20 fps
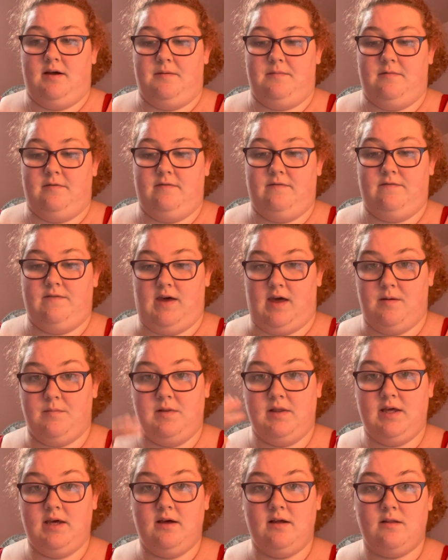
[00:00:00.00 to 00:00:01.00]

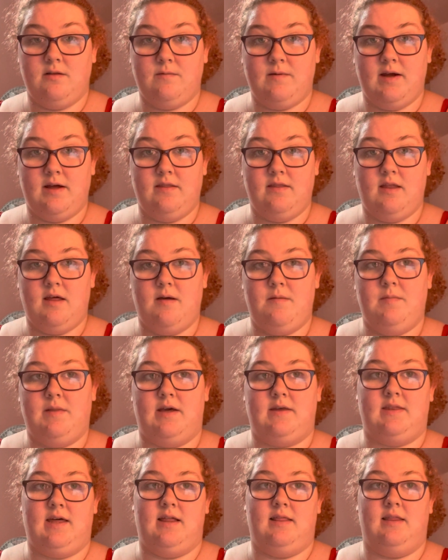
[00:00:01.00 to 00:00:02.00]
family all around them,
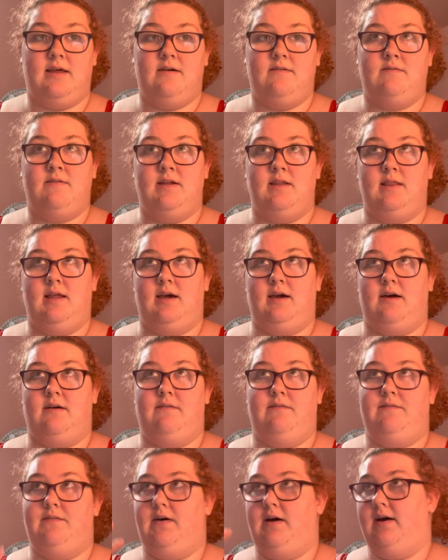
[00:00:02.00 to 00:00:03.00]
like they lived in like a
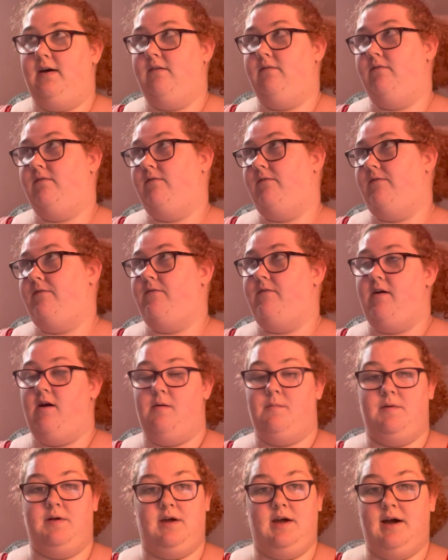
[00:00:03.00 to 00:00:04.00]

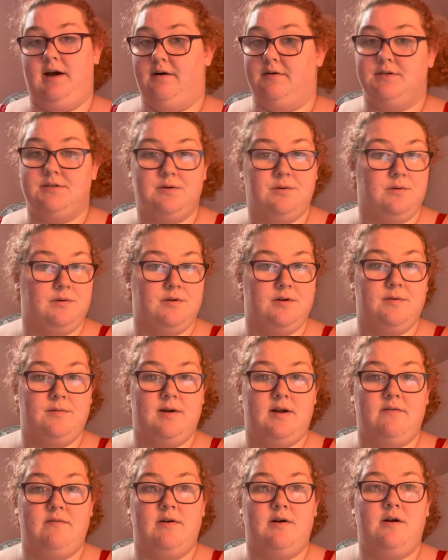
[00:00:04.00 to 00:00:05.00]
5-family household or
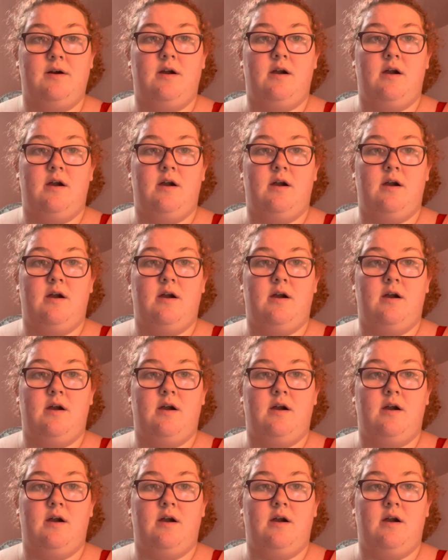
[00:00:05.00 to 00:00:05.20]
whatever.